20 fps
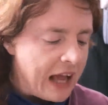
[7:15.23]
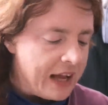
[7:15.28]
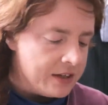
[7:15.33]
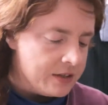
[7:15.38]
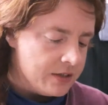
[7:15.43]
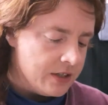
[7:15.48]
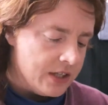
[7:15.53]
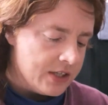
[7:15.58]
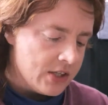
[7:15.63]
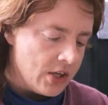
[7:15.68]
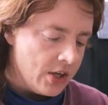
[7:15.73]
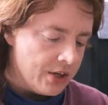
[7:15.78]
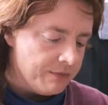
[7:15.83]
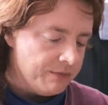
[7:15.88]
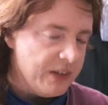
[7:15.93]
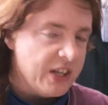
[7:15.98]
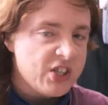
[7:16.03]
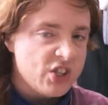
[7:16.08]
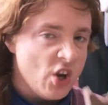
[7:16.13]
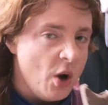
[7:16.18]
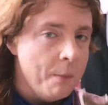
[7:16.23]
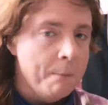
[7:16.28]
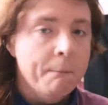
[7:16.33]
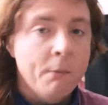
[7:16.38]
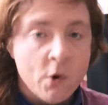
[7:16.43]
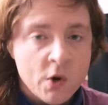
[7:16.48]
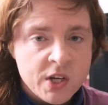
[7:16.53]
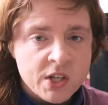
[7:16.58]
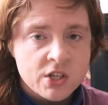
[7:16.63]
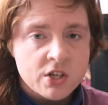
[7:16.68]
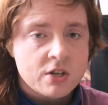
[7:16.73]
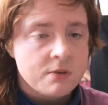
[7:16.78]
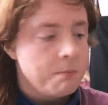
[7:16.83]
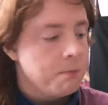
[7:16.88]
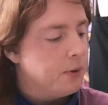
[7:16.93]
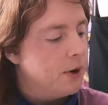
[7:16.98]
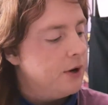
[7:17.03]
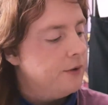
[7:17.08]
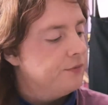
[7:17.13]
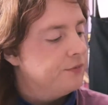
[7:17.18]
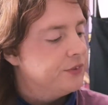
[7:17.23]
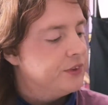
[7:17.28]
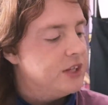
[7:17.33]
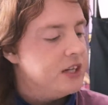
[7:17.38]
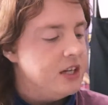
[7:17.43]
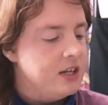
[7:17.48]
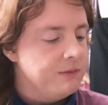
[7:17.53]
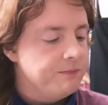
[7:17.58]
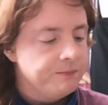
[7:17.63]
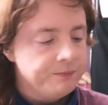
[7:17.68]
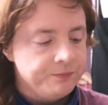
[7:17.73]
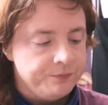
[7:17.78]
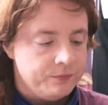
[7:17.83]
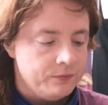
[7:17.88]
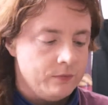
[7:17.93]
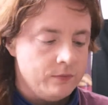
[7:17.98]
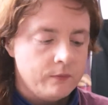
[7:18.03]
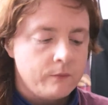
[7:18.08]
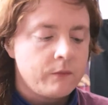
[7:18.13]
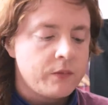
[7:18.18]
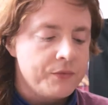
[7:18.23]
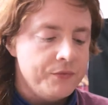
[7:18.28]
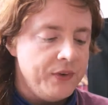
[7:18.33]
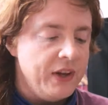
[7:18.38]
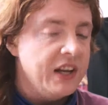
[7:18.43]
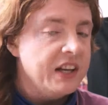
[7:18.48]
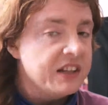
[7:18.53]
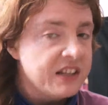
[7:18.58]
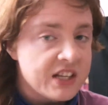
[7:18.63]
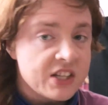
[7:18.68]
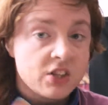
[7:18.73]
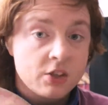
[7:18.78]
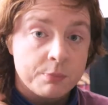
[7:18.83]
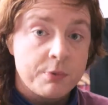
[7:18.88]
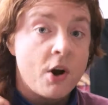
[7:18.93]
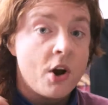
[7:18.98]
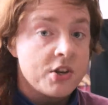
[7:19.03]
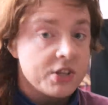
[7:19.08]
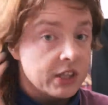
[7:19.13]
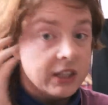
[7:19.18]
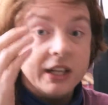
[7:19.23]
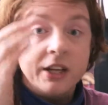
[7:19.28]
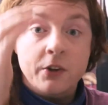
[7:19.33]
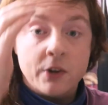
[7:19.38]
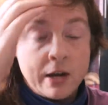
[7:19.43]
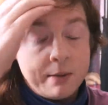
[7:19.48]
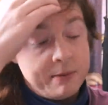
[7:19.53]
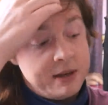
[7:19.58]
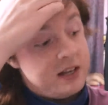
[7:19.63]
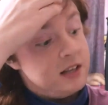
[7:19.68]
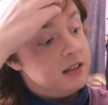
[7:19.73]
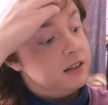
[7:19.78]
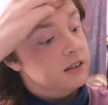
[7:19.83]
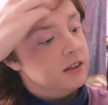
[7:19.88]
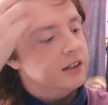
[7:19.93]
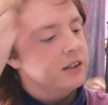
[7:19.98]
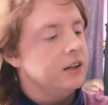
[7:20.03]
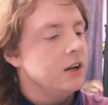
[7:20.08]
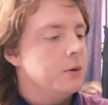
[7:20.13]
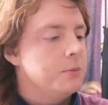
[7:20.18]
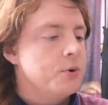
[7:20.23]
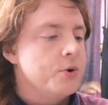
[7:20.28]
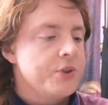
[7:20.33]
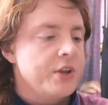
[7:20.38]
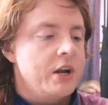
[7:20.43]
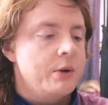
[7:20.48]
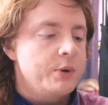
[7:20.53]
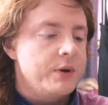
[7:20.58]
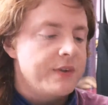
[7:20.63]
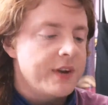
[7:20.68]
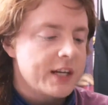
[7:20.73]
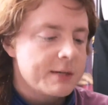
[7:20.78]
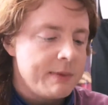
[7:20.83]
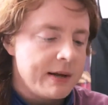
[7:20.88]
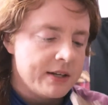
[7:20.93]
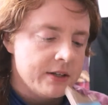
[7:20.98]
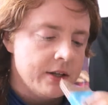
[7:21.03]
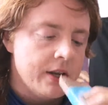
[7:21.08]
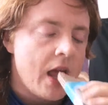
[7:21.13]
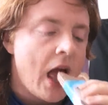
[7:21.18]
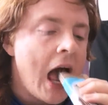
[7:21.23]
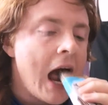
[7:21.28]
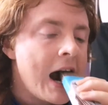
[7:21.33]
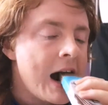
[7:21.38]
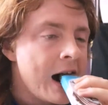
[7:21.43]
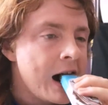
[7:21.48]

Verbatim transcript: And it's like, it's not moist, but the filling is surprisingly creamy, like a lot more than I would have expected.